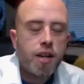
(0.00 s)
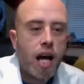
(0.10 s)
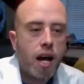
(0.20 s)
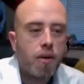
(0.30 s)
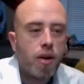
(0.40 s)

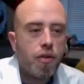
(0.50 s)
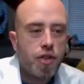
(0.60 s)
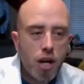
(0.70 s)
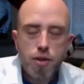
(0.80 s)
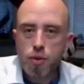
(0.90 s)
Now,
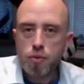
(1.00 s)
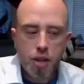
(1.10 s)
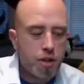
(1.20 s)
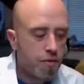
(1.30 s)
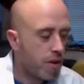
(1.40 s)
those
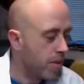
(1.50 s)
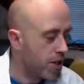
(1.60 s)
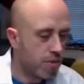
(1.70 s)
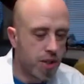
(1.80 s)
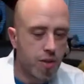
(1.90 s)
three
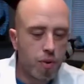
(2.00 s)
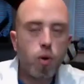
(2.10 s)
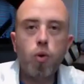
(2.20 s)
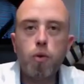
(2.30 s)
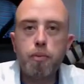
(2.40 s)
measurements were
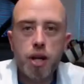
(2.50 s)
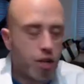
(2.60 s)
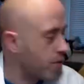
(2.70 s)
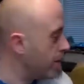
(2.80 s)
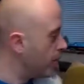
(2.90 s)
all pretty
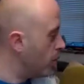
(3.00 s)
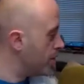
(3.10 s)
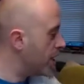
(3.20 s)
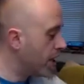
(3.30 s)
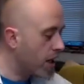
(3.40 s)

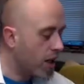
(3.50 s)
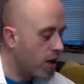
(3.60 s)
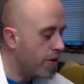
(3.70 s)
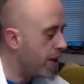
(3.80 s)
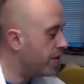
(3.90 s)
straightforward,
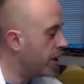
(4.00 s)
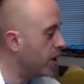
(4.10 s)
including